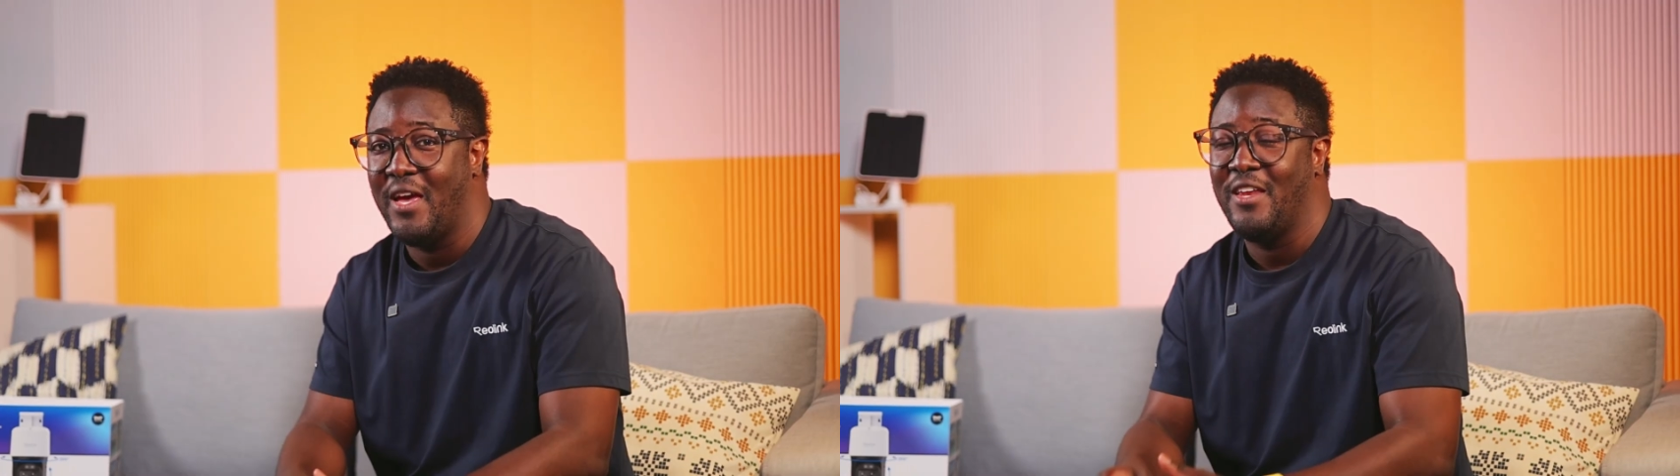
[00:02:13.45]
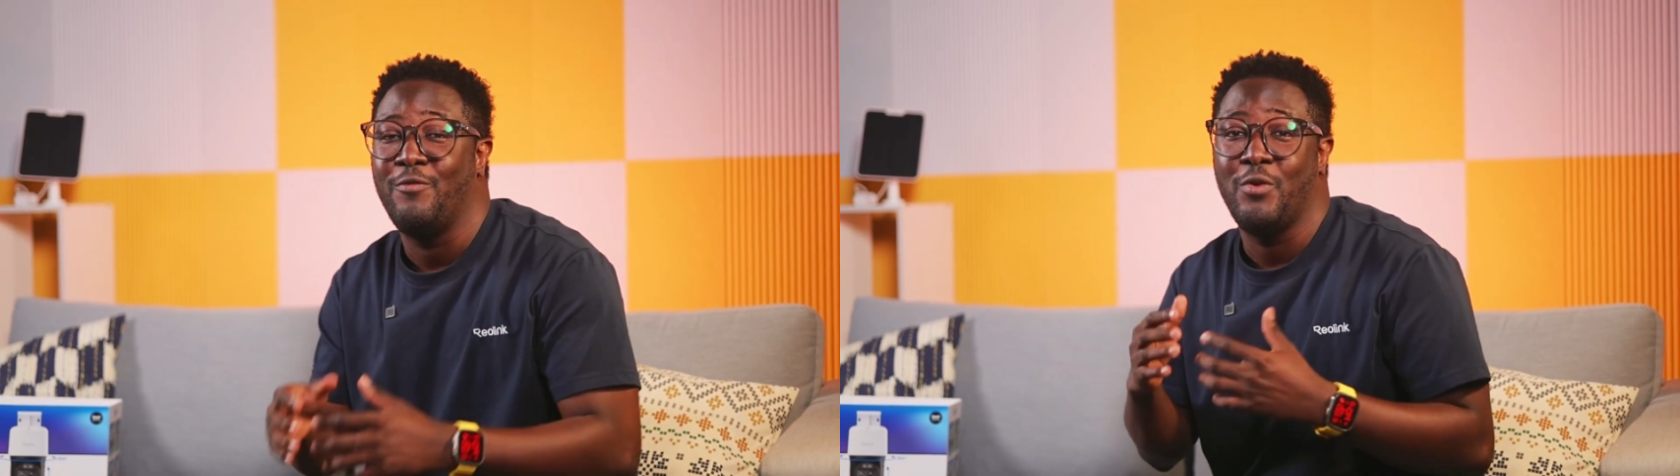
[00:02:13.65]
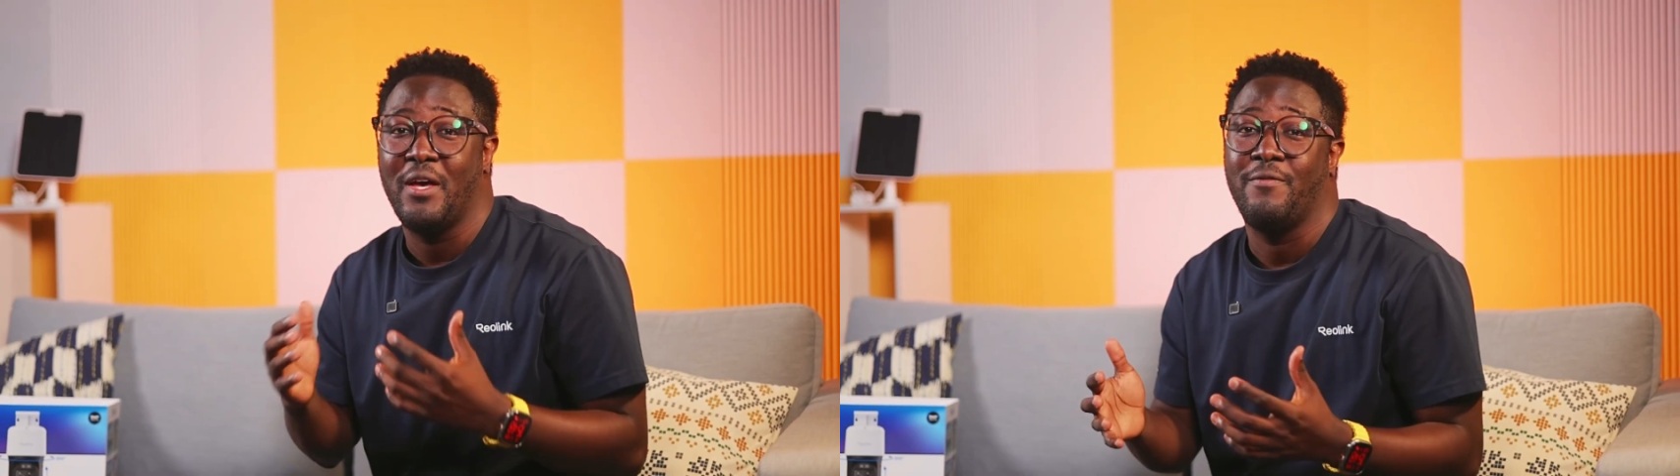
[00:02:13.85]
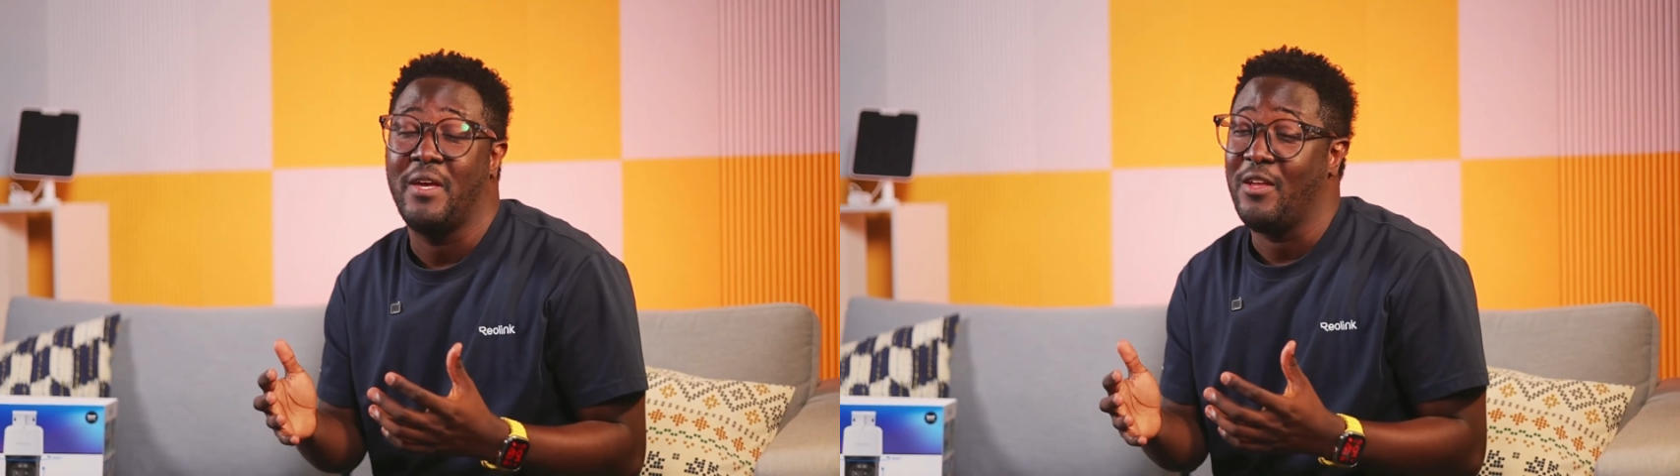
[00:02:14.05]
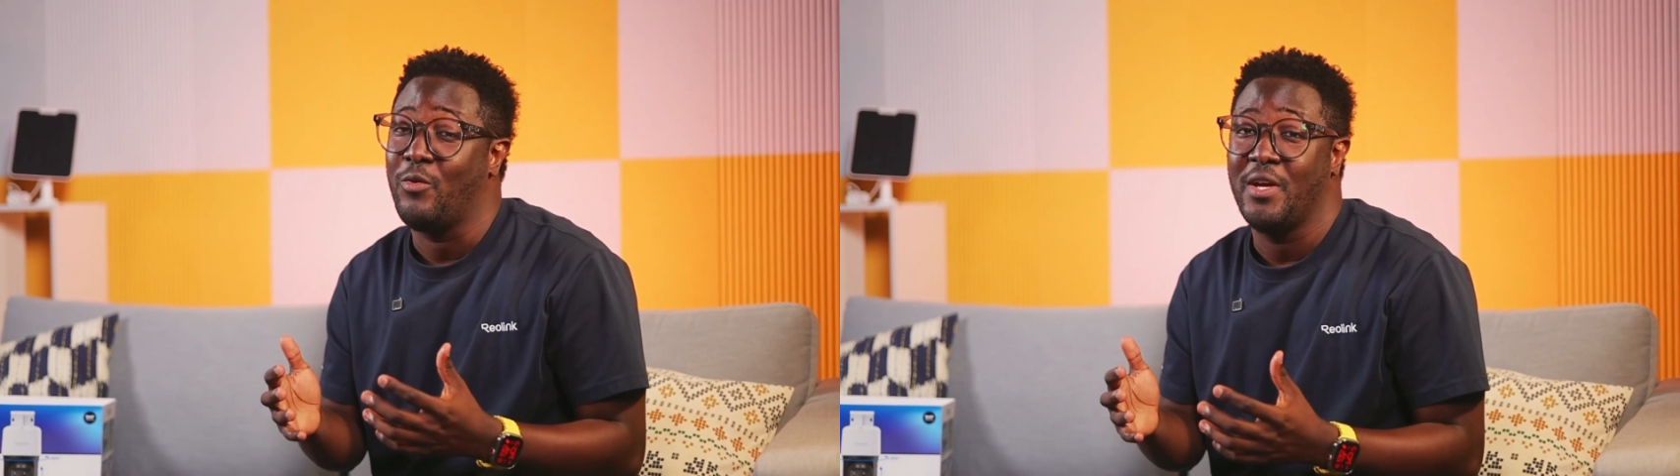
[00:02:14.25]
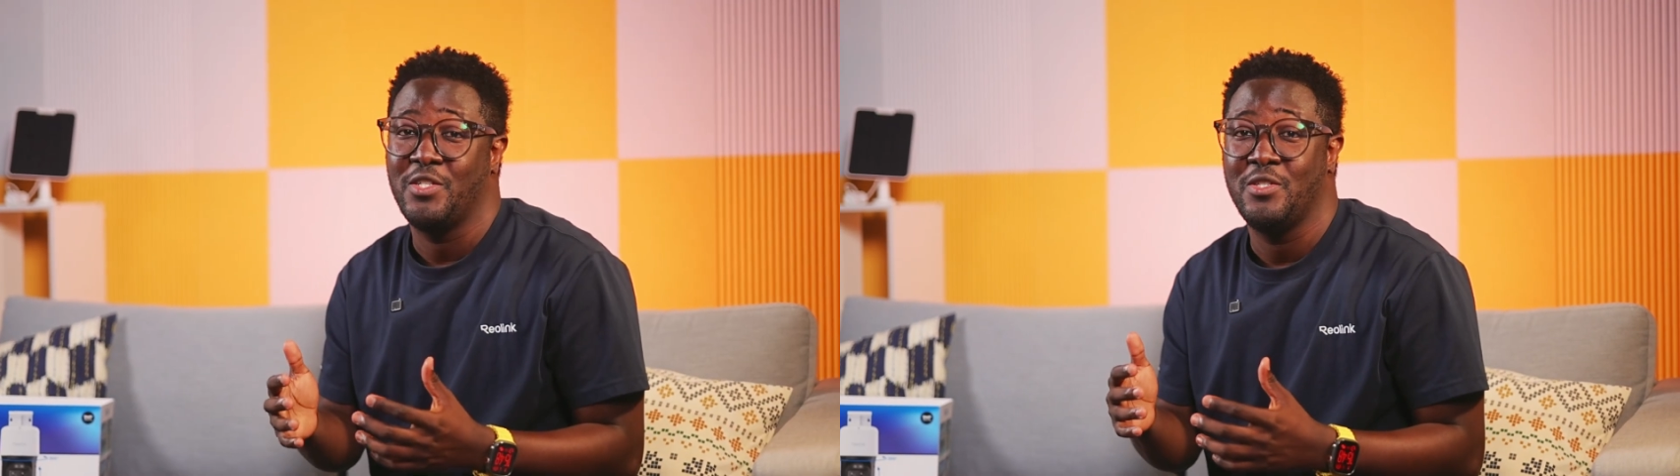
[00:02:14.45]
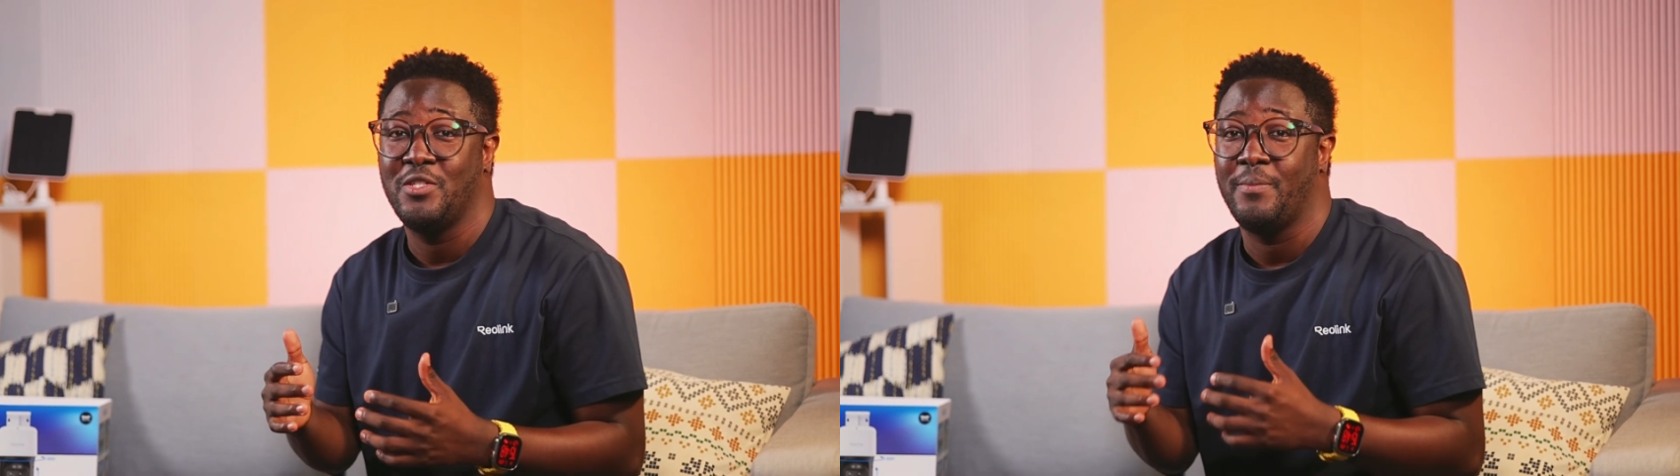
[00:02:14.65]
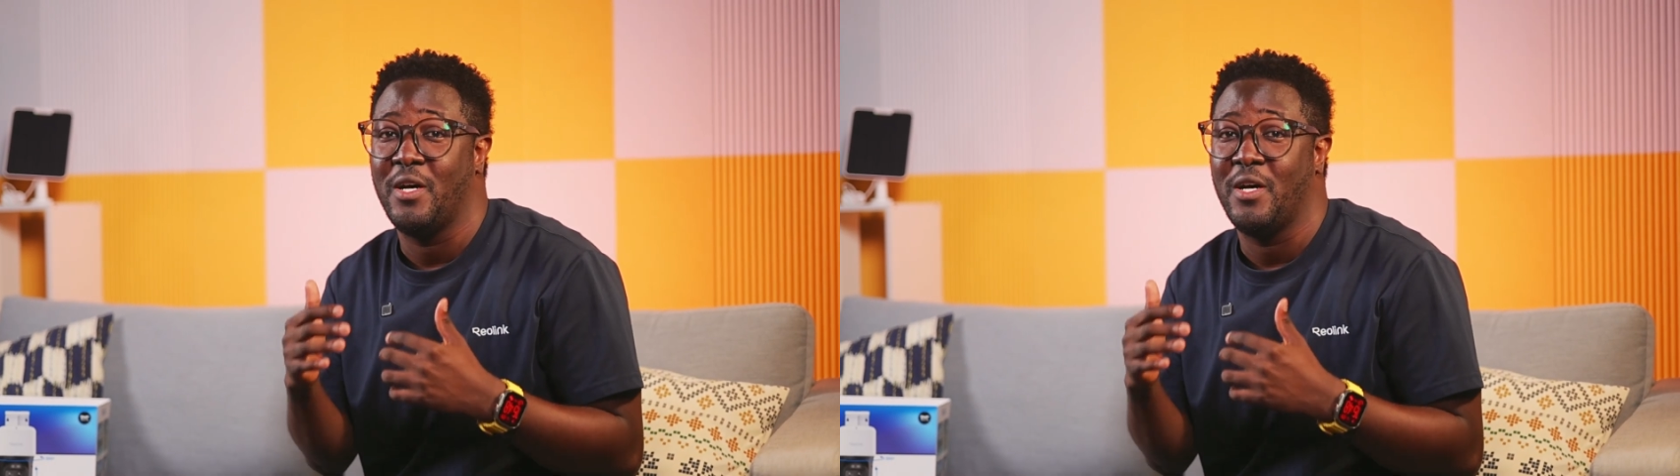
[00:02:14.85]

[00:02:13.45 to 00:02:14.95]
And if you have any questions